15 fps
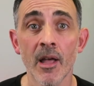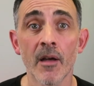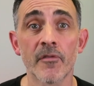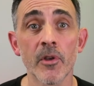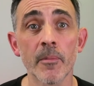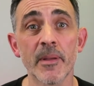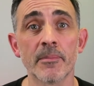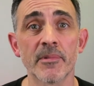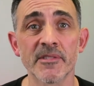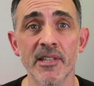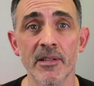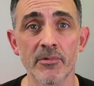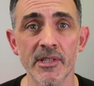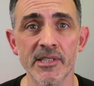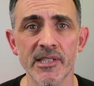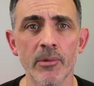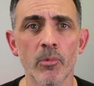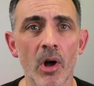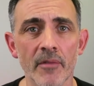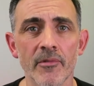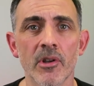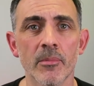A few people have said recently,
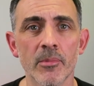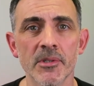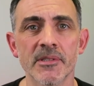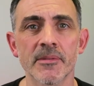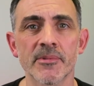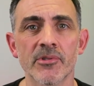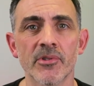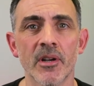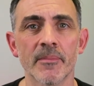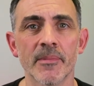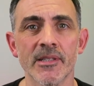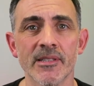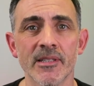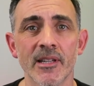why haven't I got more subscribers?